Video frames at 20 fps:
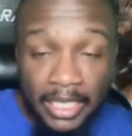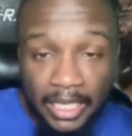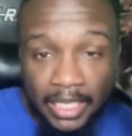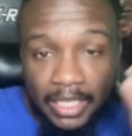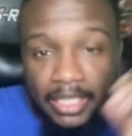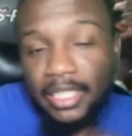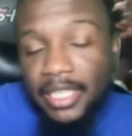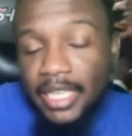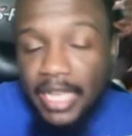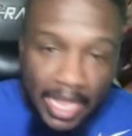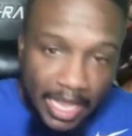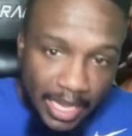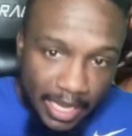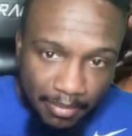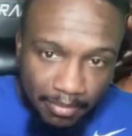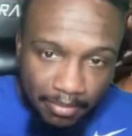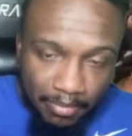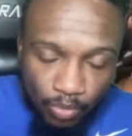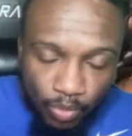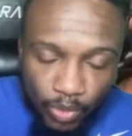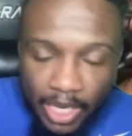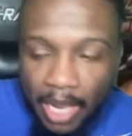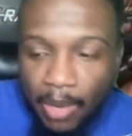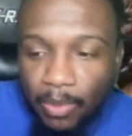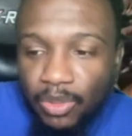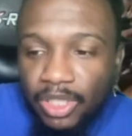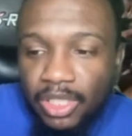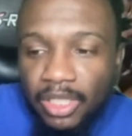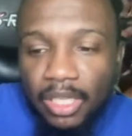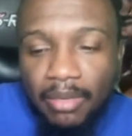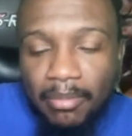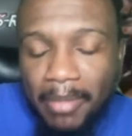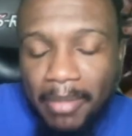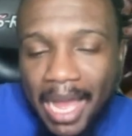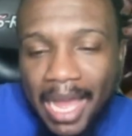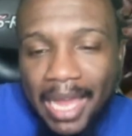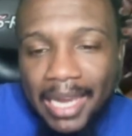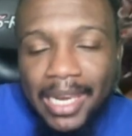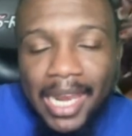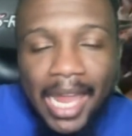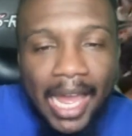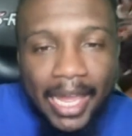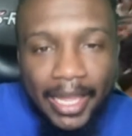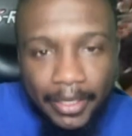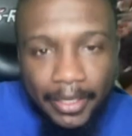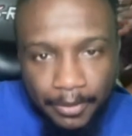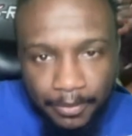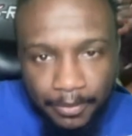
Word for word: in the game when they was up by a lot.